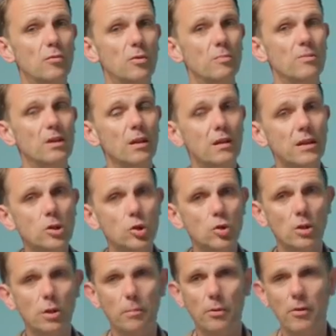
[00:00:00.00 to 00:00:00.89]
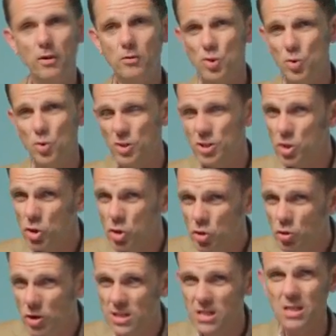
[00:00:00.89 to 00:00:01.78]
from the literal approach, which
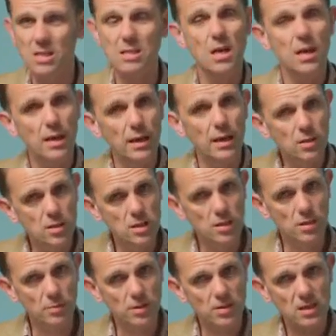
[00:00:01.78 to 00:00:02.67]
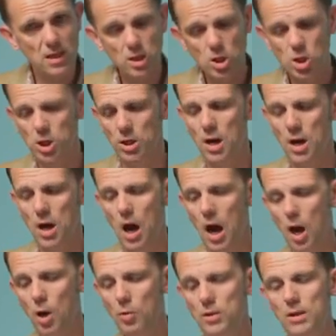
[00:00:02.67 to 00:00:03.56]
stresses interpretation
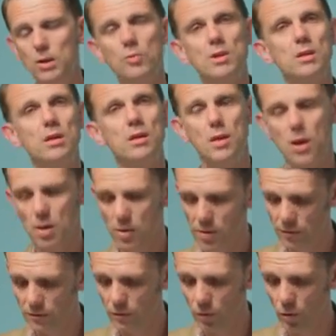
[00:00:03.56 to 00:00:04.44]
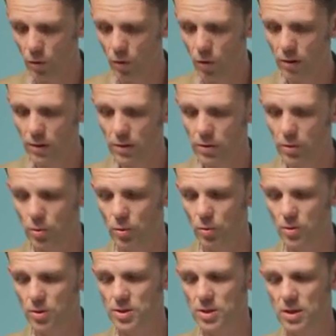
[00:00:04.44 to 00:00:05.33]
only within the four
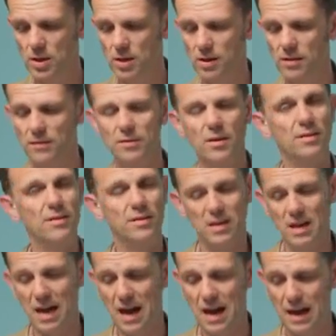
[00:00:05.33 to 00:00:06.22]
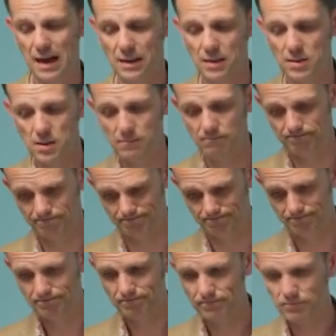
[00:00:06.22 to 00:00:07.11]
corners of the Act.
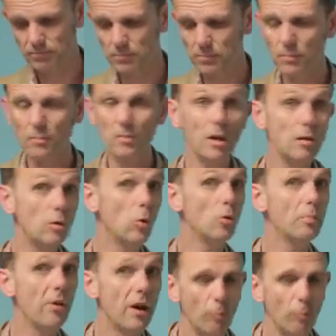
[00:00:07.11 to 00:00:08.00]
Lord